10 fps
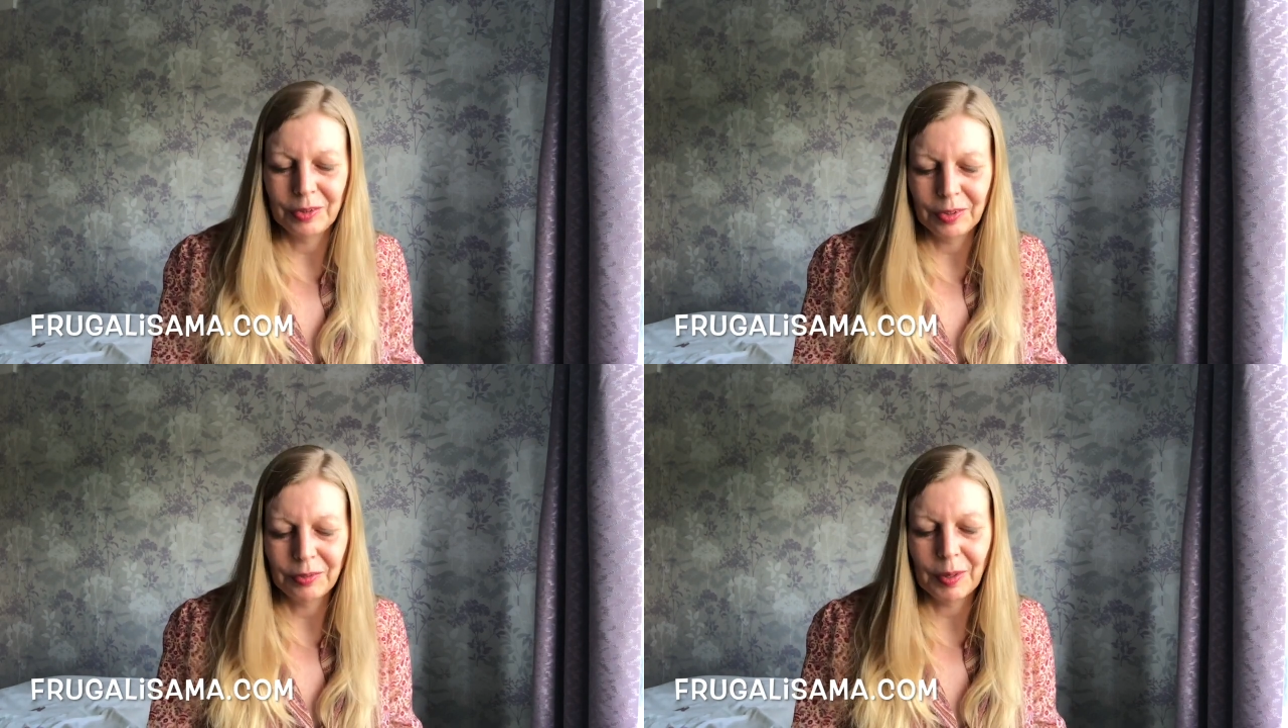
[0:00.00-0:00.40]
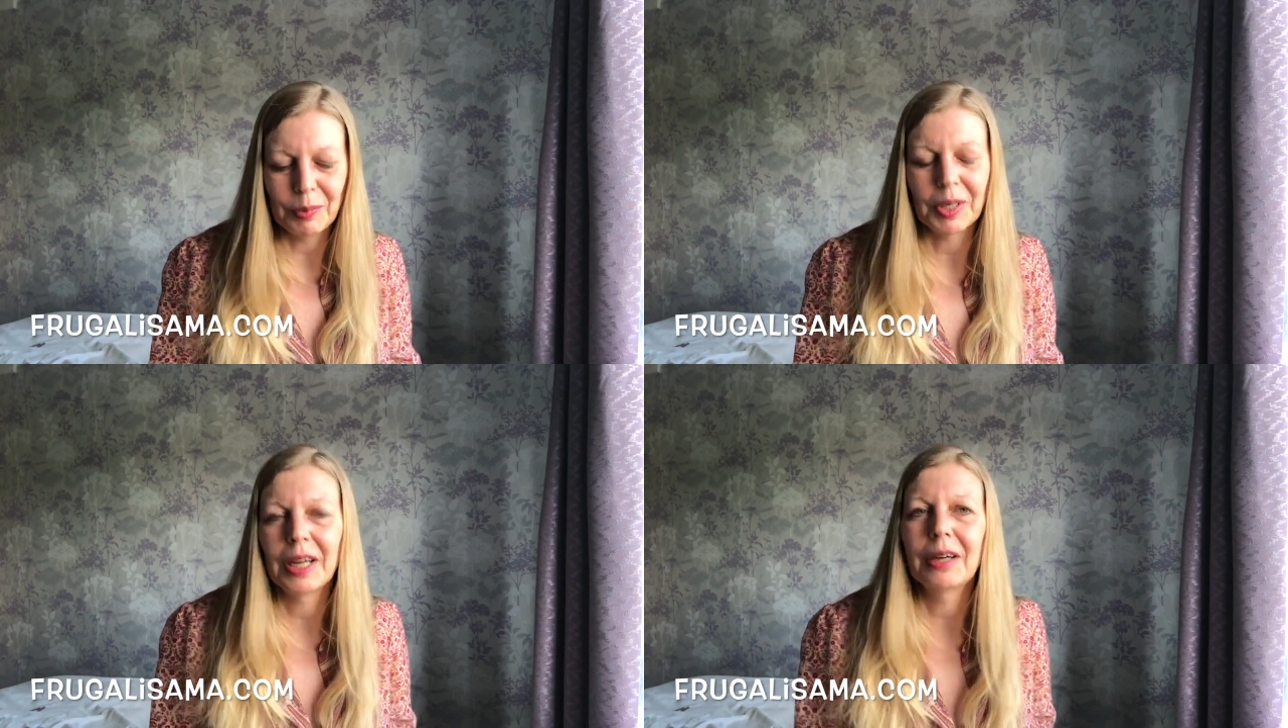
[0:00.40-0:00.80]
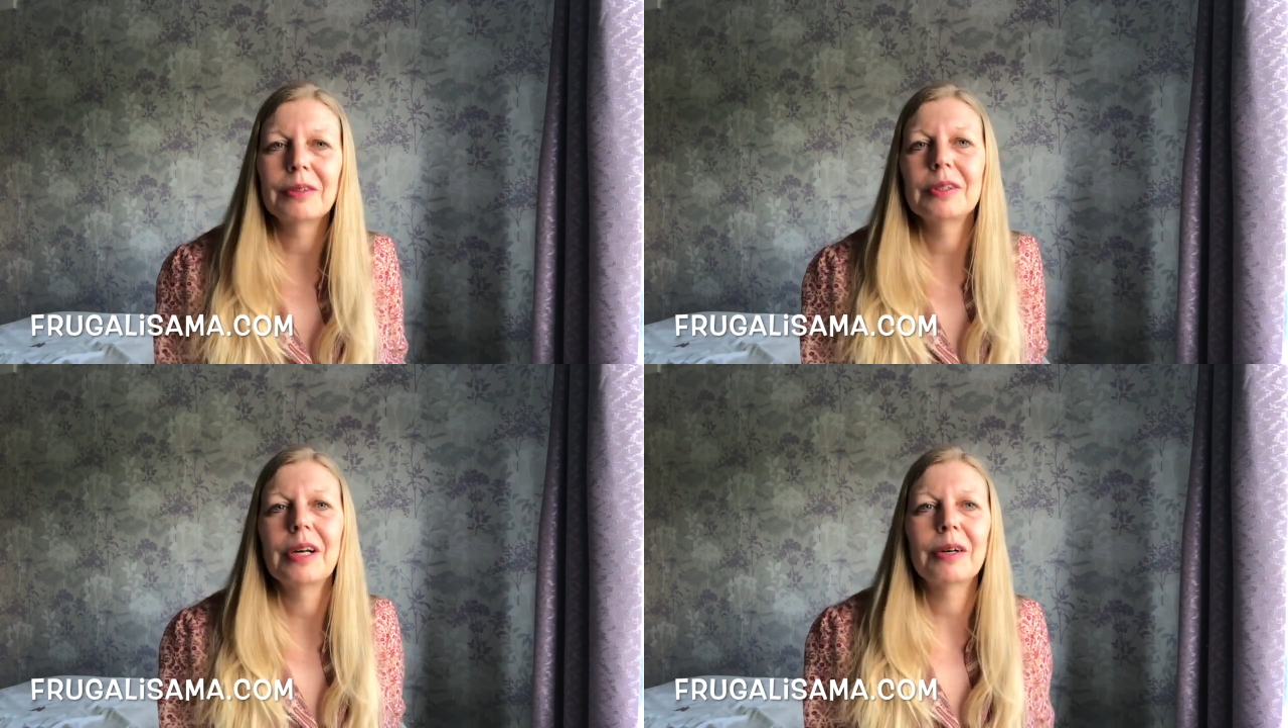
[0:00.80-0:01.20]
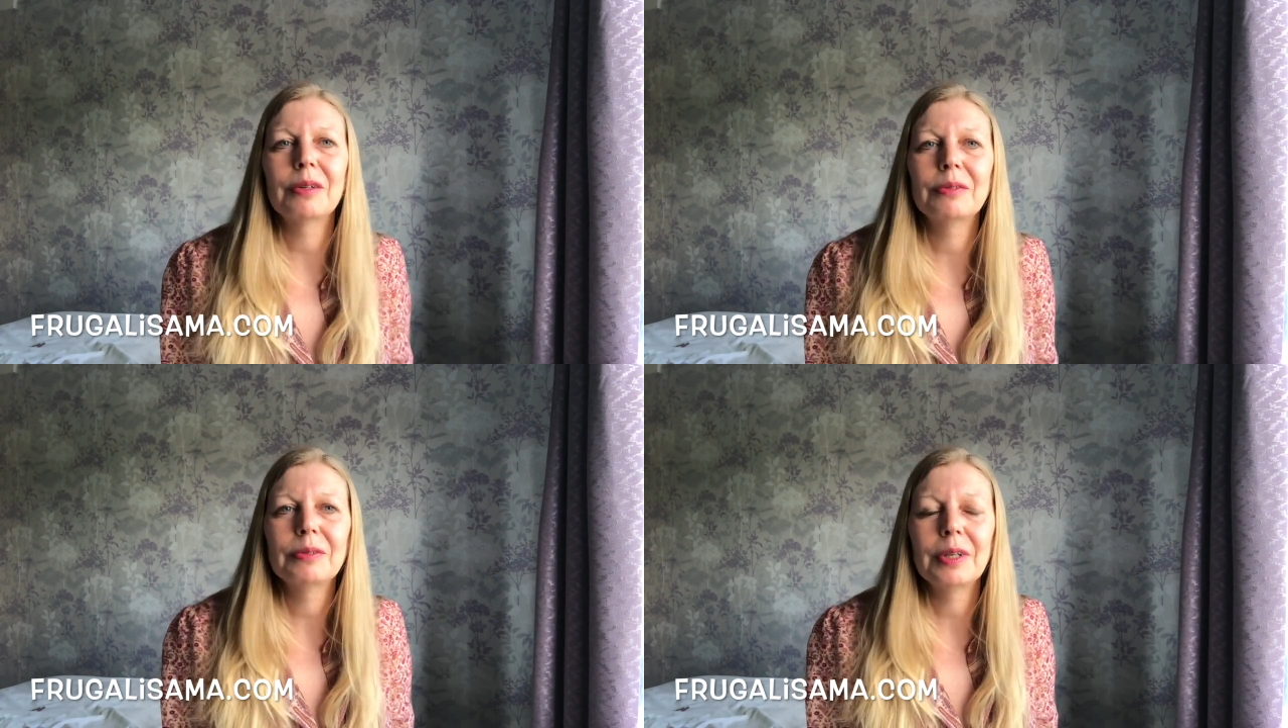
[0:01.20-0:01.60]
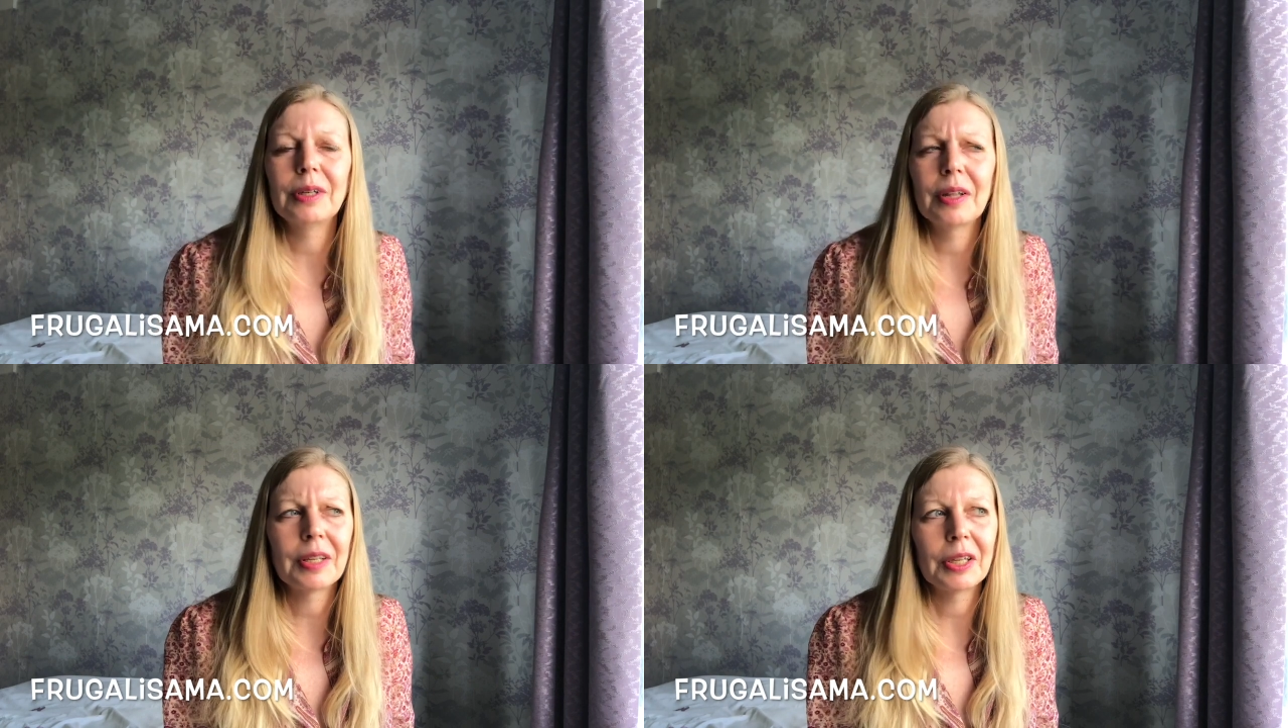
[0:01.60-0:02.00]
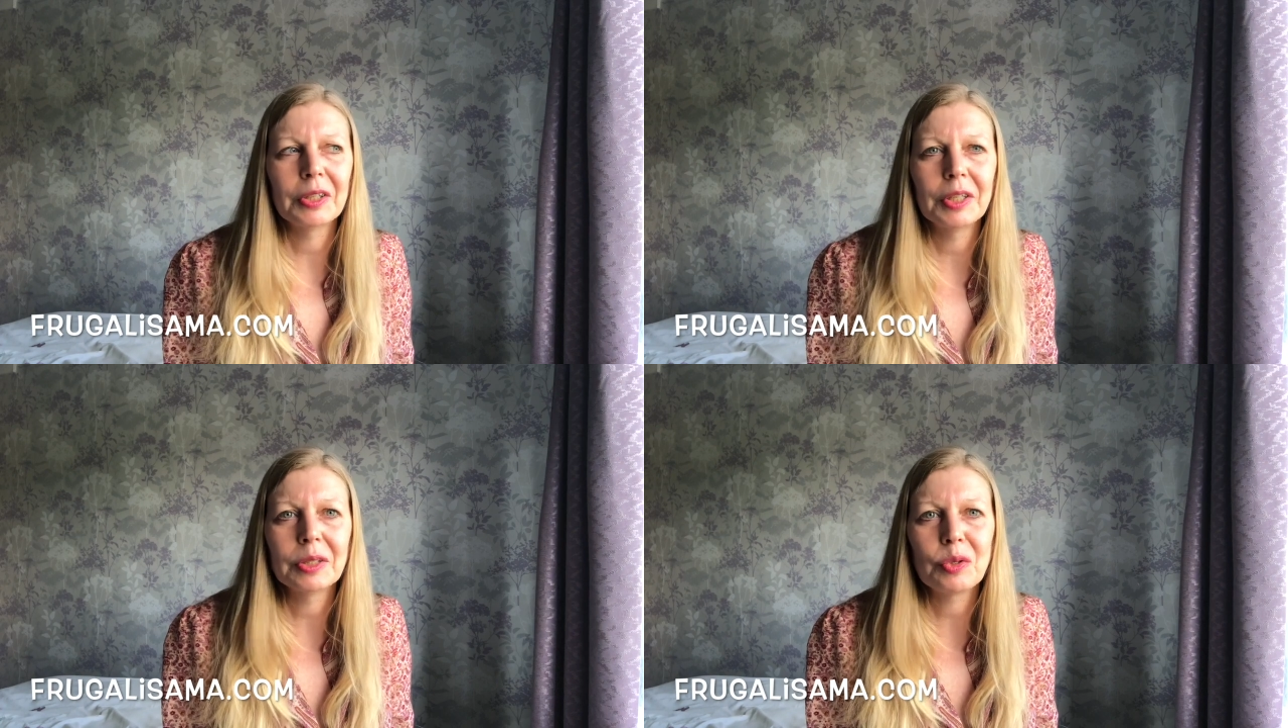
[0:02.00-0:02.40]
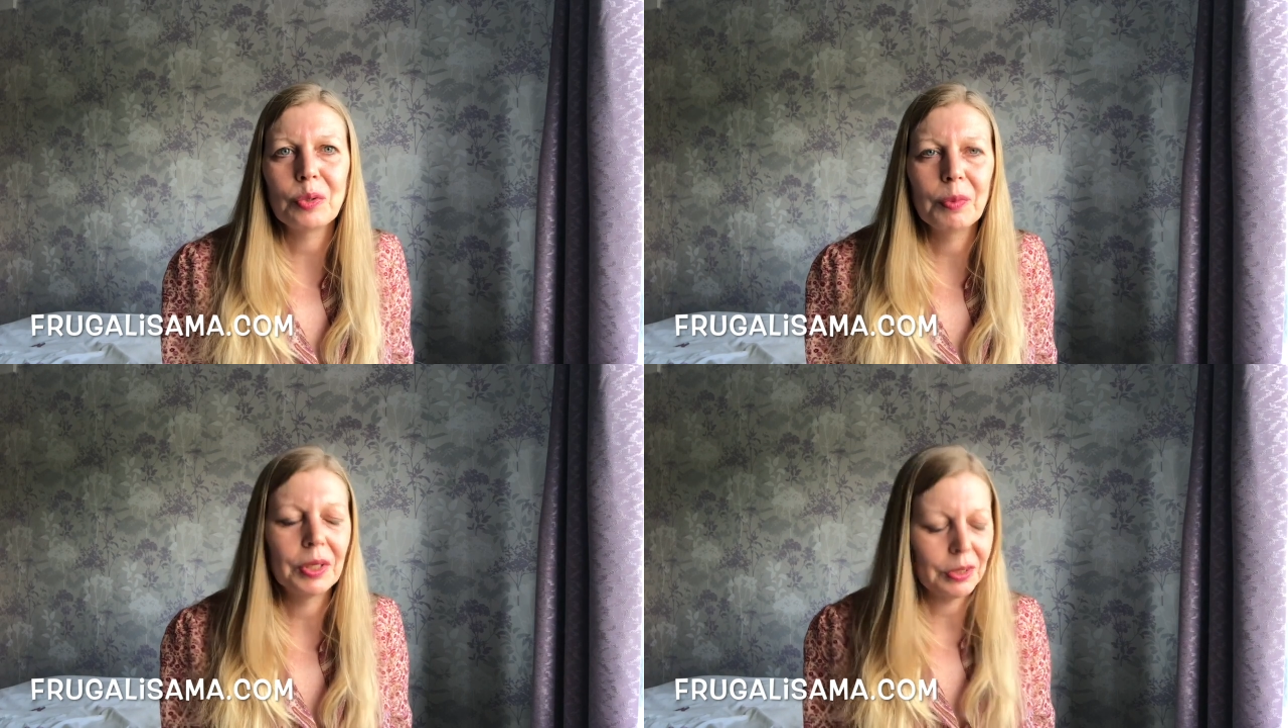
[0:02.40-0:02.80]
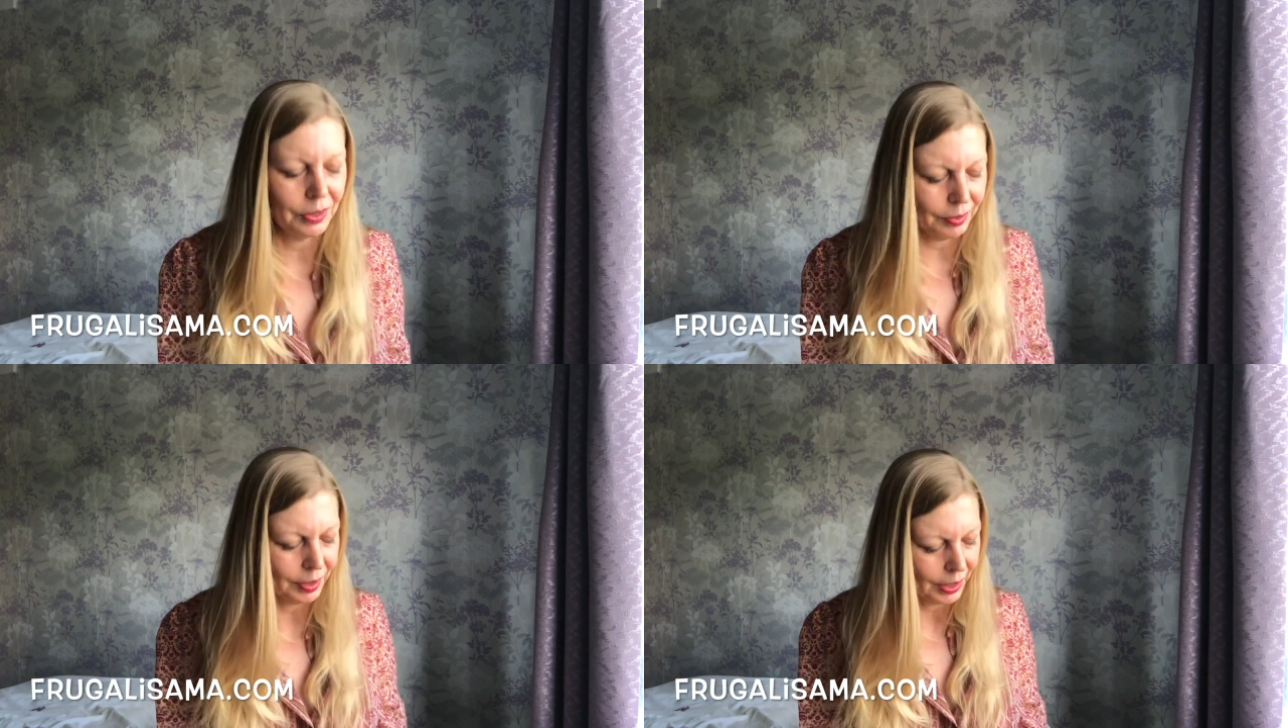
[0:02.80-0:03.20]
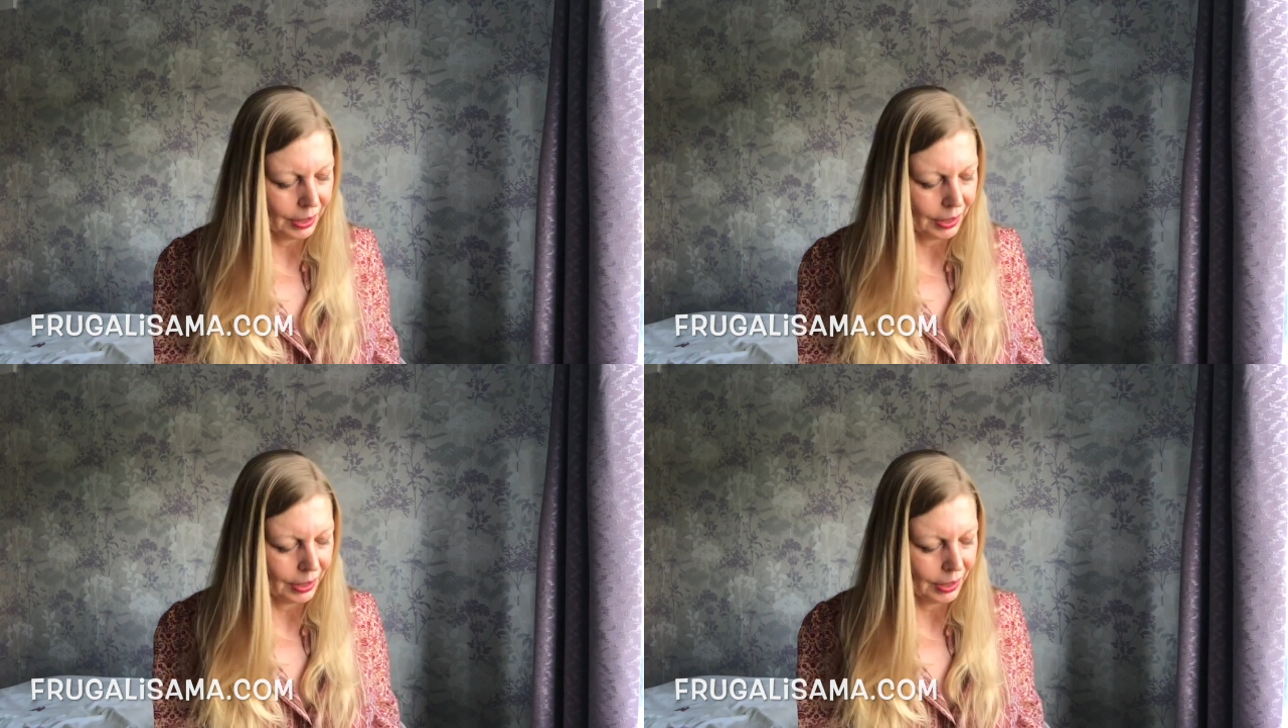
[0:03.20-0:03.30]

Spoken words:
this fabric out of I think I only had 2 meters,